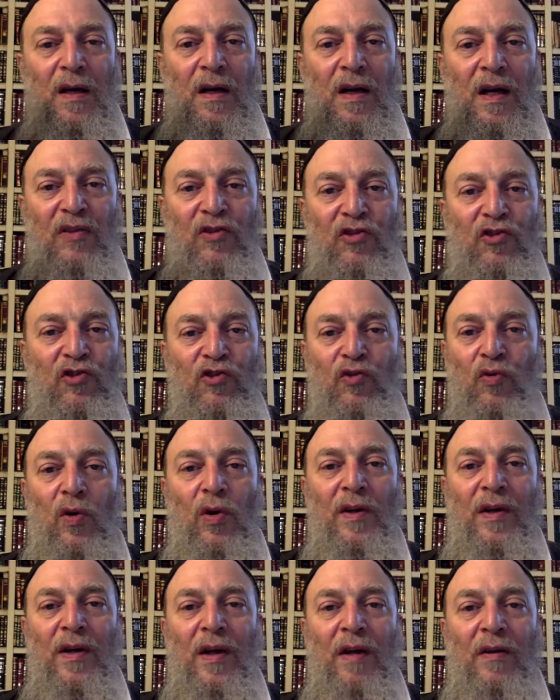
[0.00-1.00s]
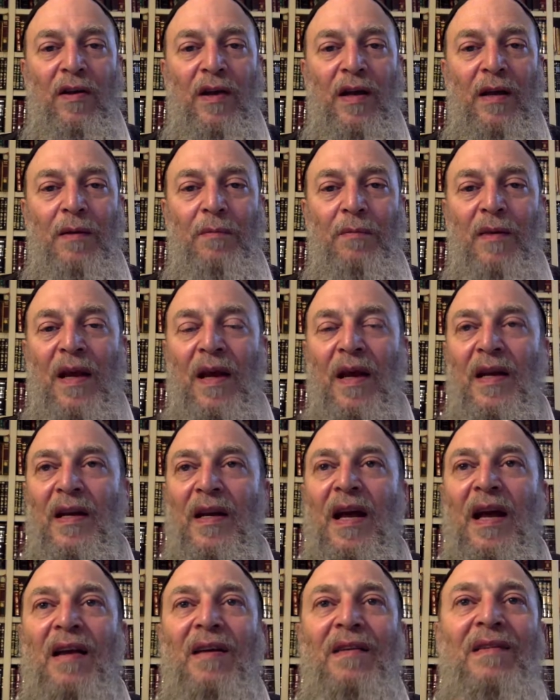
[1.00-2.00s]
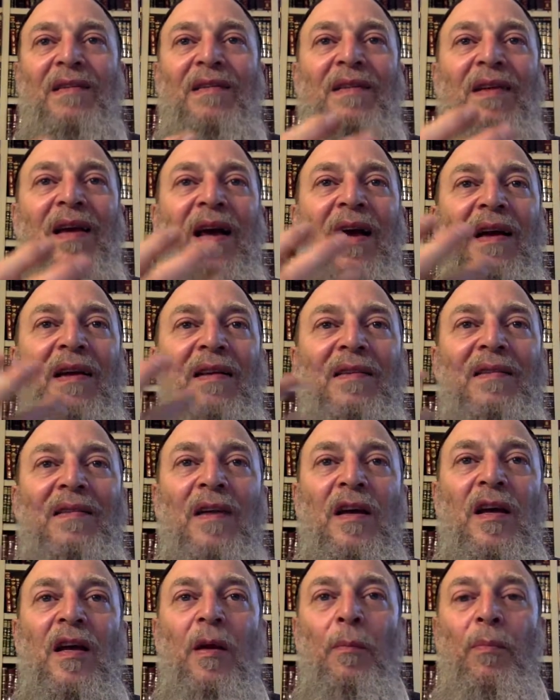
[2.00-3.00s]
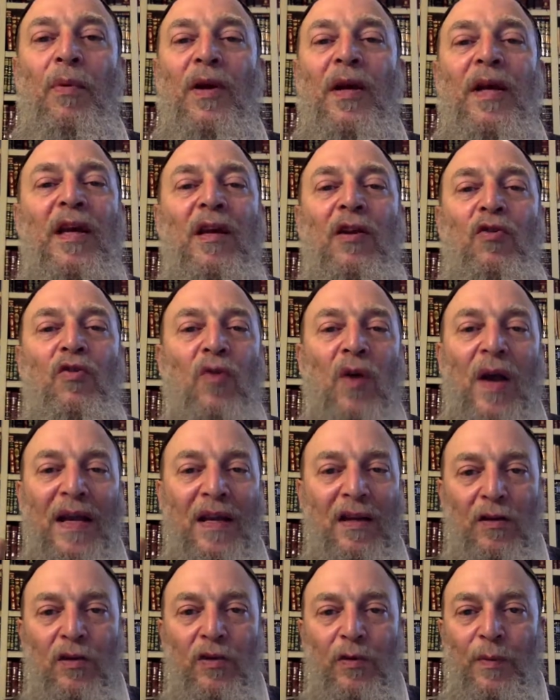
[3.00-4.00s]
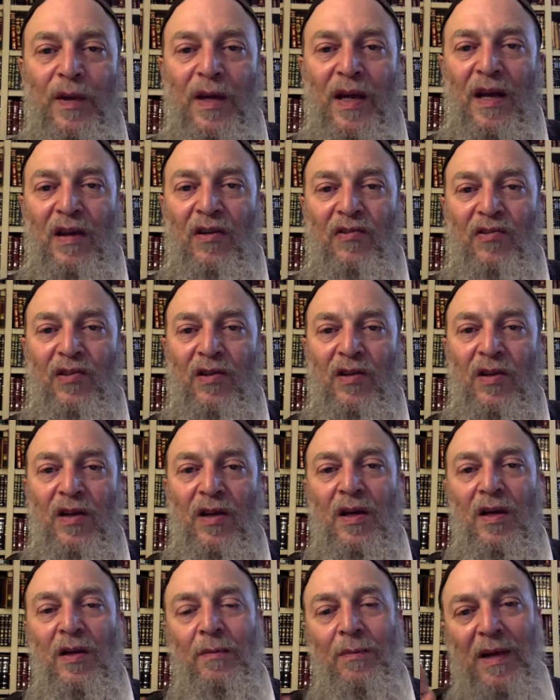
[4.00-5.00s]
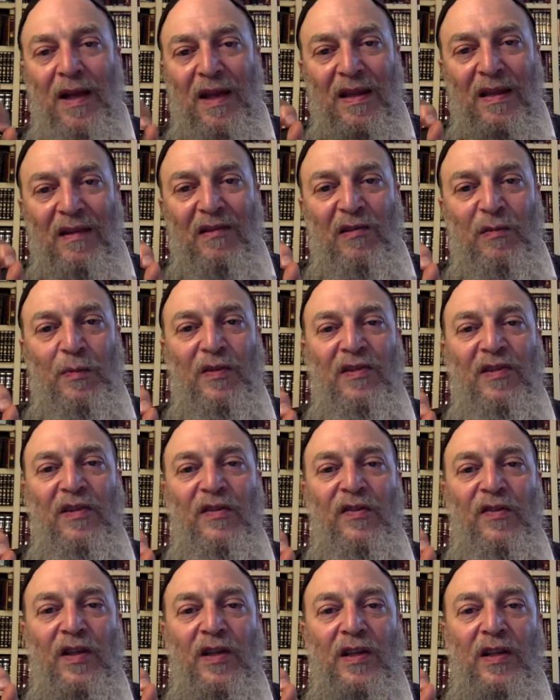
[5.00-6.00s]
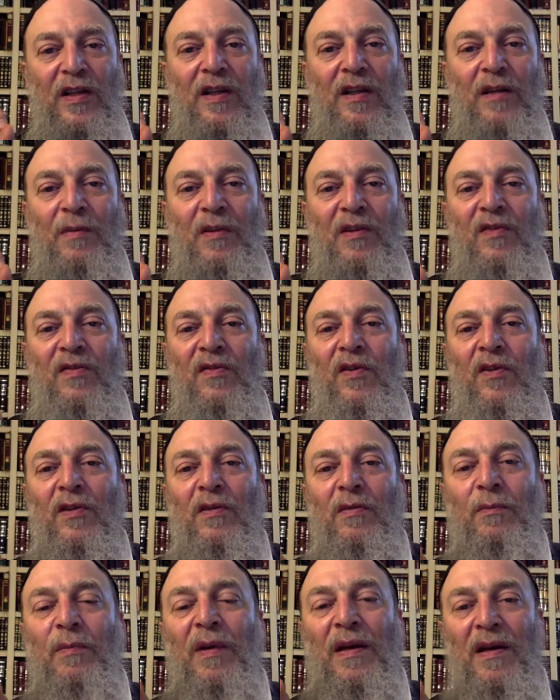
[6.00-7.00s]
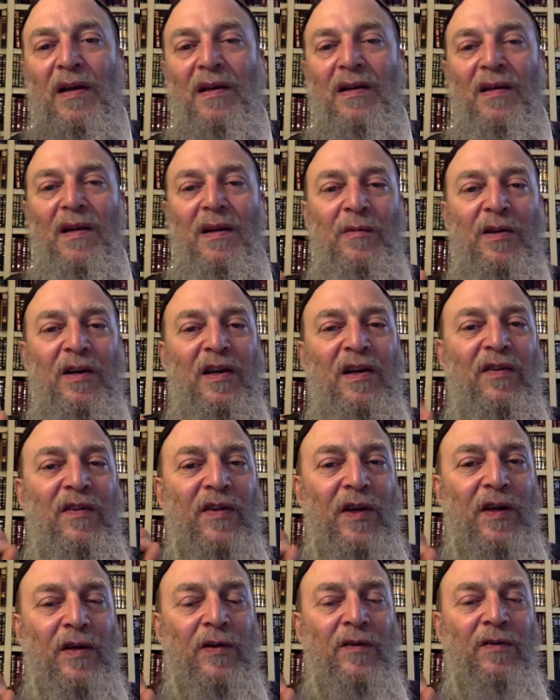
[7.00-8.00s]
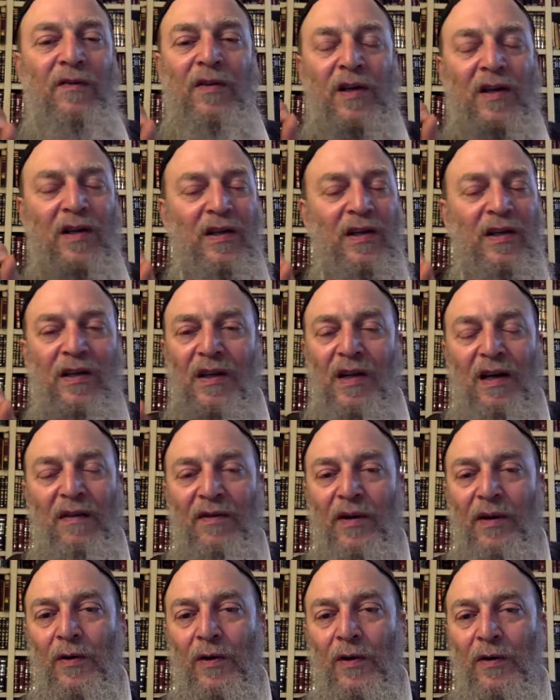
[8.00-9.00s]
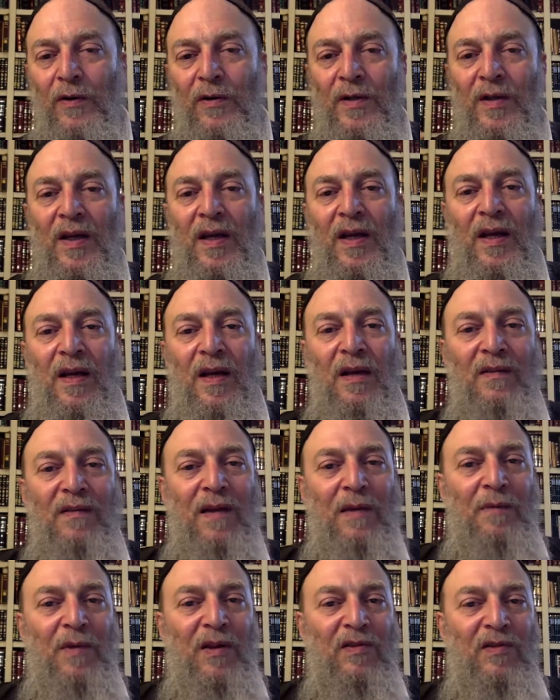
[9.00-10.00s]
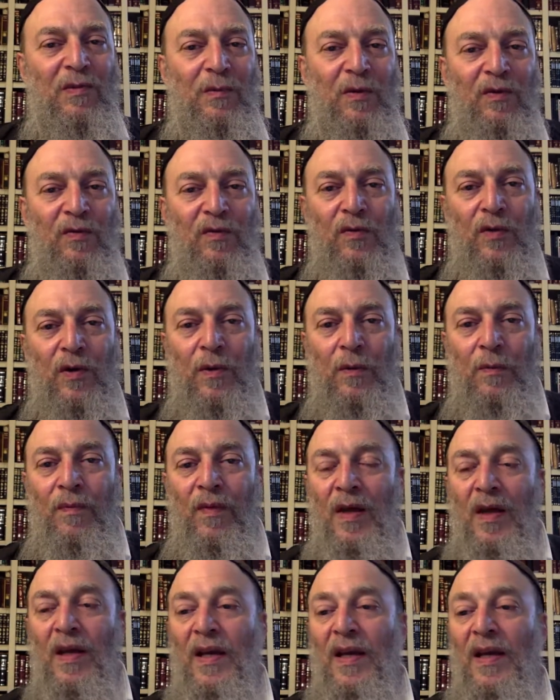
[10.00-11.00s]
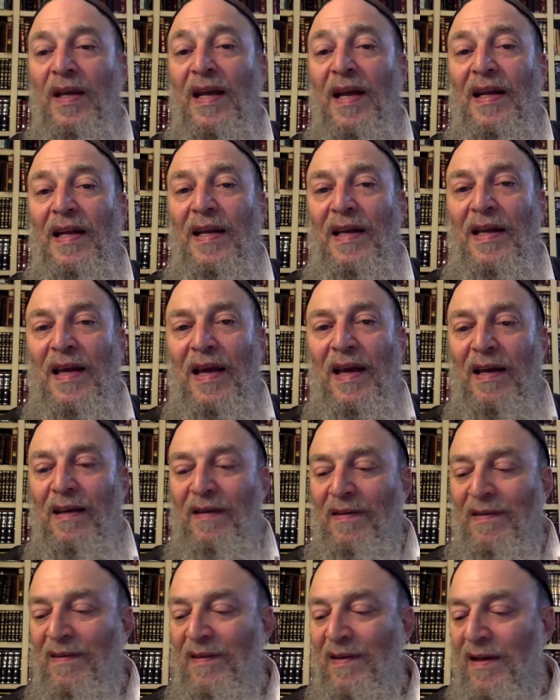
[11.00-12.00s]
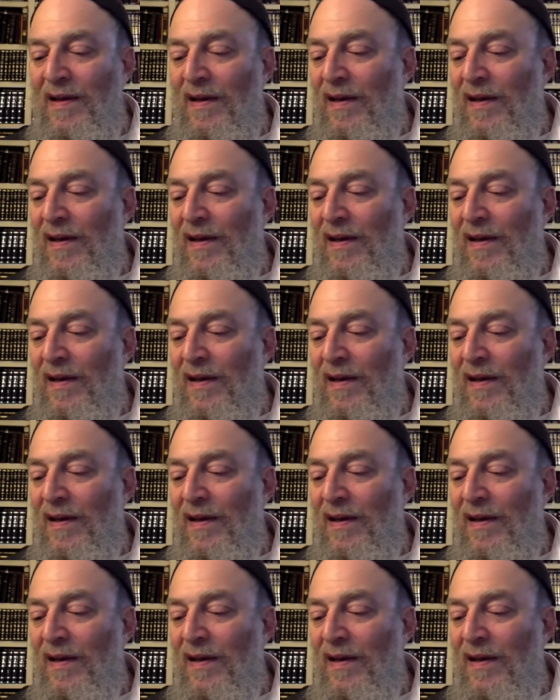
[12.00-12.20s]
extraordinary and as bringing great illumination. But I think specifically the mitzvot ben adam lechavero, as I mentioned before. In any case,